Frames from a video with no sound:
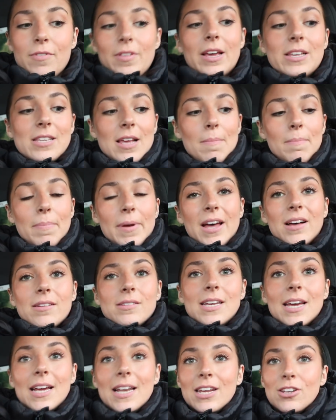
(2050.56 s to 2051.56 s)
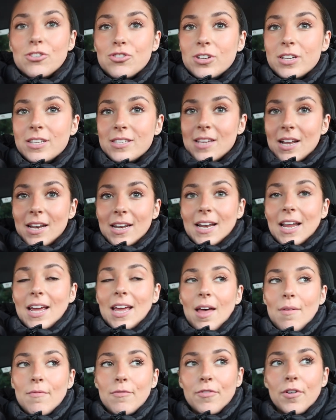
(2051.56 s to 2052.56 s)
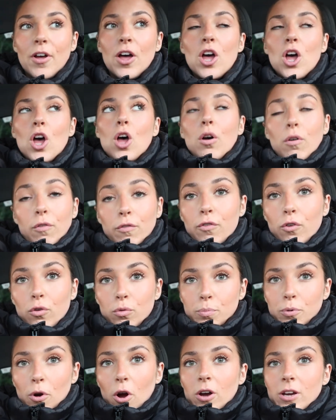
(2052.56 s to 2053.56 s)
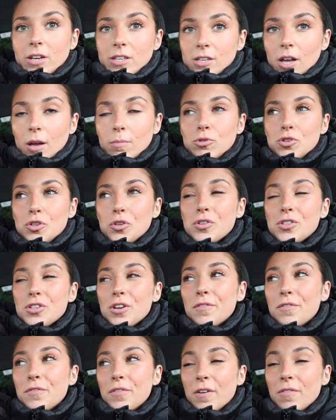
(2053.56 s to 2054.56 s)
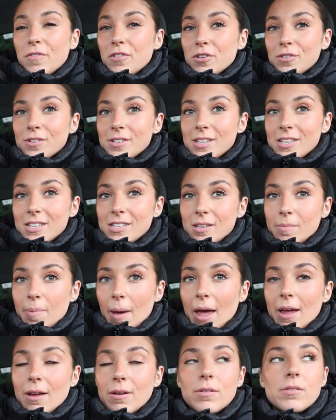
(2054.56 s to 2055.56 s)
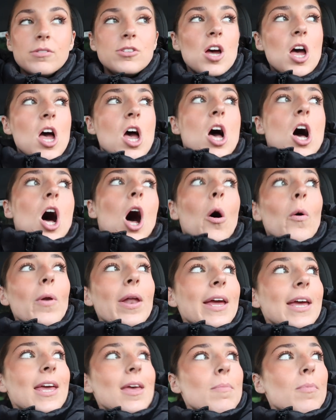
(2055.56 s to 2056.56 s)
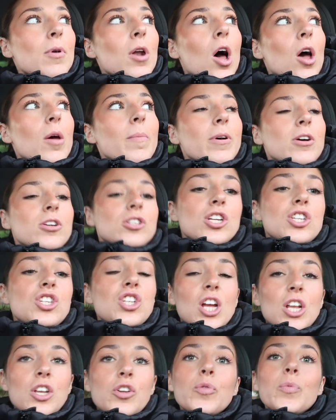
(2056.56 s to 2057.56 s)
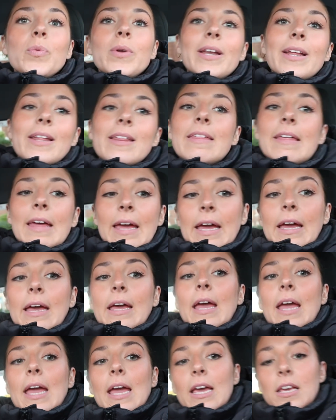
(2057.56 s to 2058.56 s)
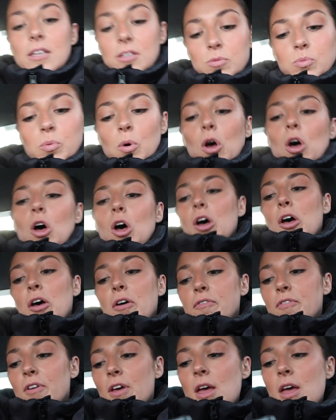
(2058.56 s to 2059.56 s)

for this, and PLT are literally selling it again for full price. I'm sure it's like £50 or £60. I'll link it below because I genuinely think it is worth